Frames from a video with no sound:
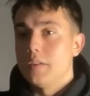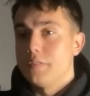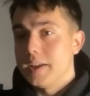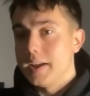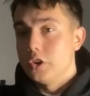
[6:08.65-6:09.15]

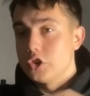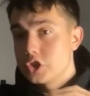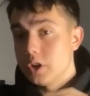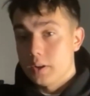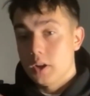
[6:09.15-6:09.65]
And I think
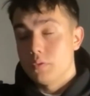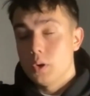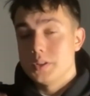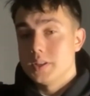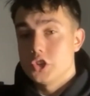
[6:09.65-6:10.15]
England,
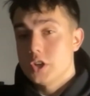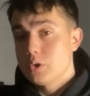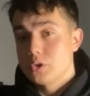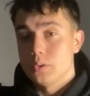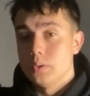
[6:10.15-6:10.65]
like Rowan said,
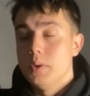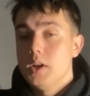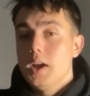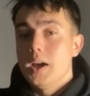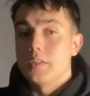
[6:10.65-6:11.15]
shell-shocked
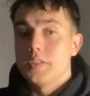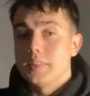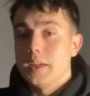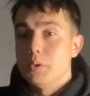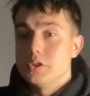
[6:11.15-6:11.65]
them. And I
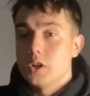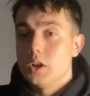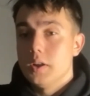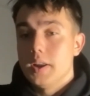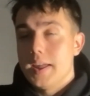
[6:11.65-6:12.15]
think there was
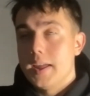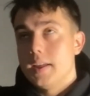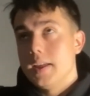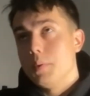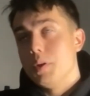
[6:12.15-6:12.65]

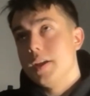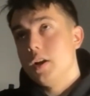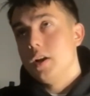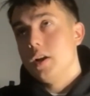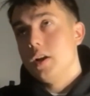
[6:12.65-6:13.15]

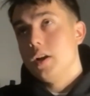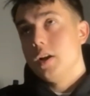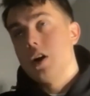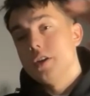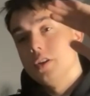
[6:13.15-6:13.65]
with England, they
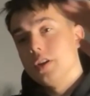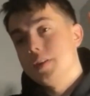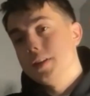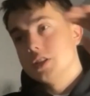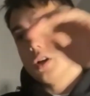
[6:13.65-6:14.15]
tired.
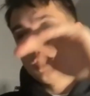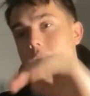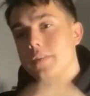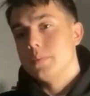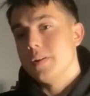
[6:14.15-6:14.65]
I think they
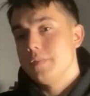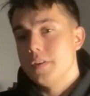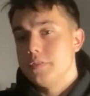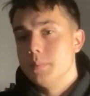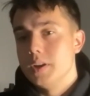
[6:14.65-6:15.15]
tired after about
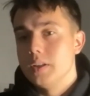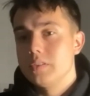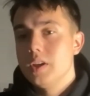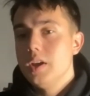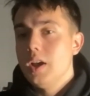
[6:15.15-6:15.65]
50
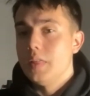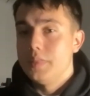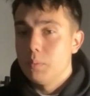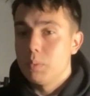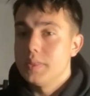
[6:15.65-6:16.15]
minutes.
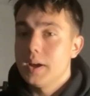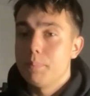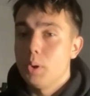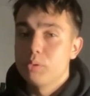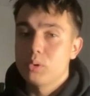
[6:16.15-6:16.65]
And then when
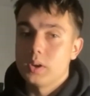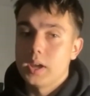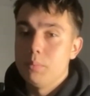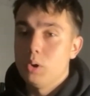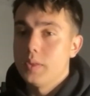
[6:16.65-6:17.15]
that bomb
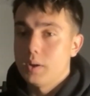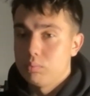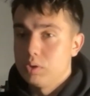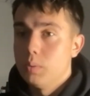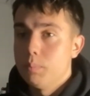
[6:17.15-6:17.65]
squad came on,
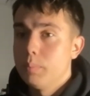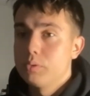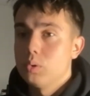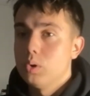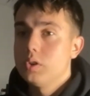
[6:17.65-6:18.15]
that real
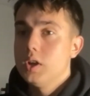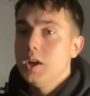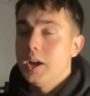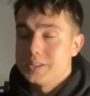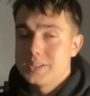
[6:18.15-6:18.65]
bomb squad,
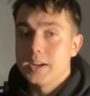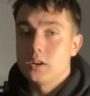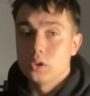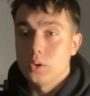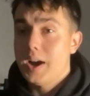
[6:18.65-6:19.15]
and yeah.
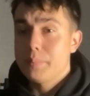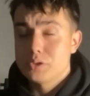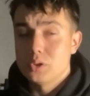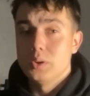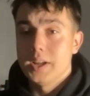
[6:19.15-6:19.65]
Sinclair got
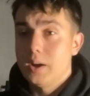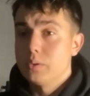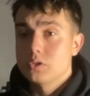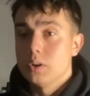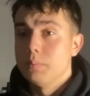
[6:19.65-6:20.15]
absolutely
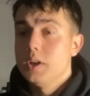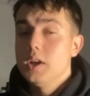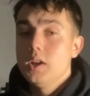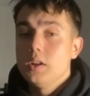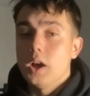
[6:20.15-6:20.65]
outscrummed.
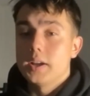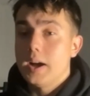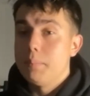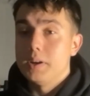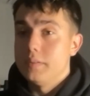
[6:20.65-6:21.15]
I
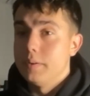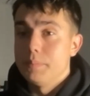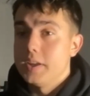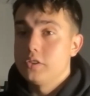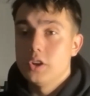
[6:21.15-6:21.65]
can't believe
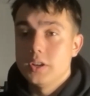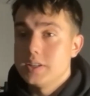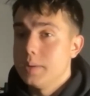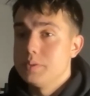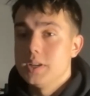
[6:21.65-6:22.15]
him. He
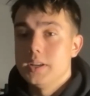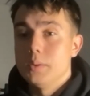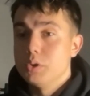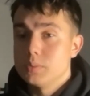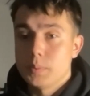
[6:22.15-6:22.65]
turned his hips in.
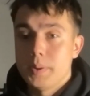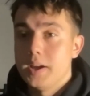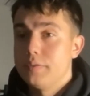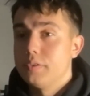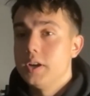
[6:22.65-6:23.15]
He wasn't
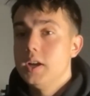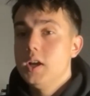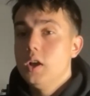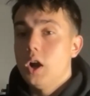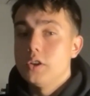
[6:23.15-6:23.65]
prepared for
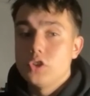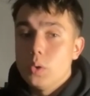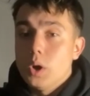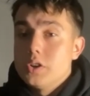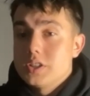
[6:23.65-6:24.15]
it. I
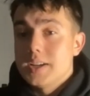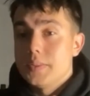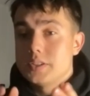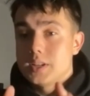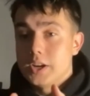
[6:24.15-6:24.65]
don't
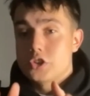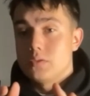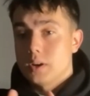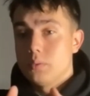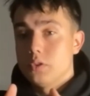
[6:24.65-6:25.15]
understand the
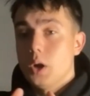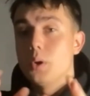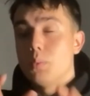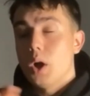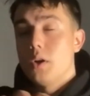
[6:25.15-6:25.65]
selection round.
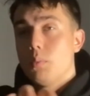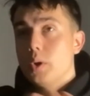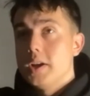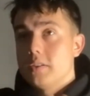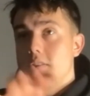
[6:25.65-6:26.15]
I would
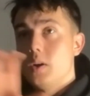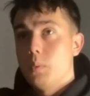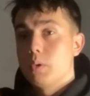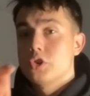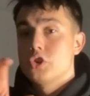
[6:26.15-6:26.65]
have wanted to see
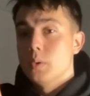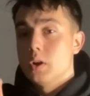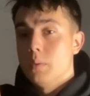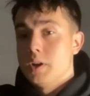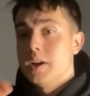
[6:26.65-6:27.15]
a Will
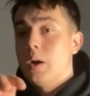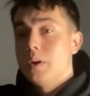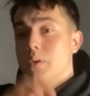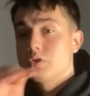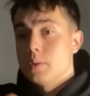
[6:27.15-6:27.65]
Stewart coming in, an
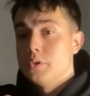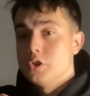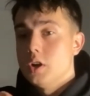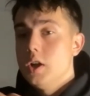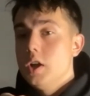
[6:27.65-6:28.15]
out-and-out
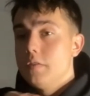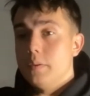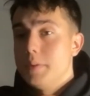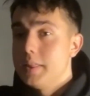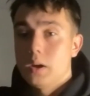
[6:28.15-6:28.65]
scrummager.
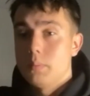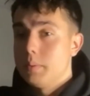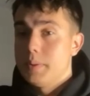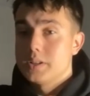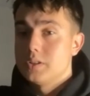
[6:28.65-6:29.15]
For me, that would
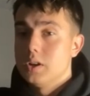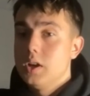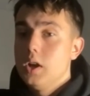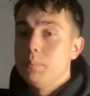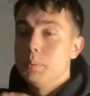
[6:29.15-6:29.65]
have been
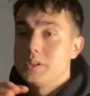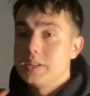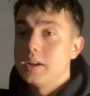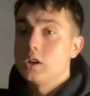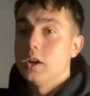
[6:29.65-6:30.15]
better. But
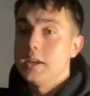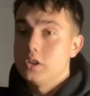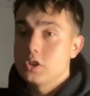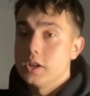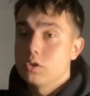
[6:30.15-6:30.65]
with Sinclair,
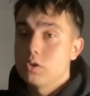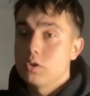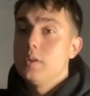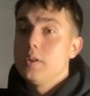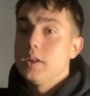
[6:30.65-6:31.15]
he
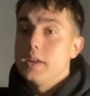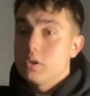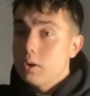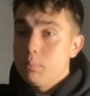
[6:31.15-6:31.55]
crumbled.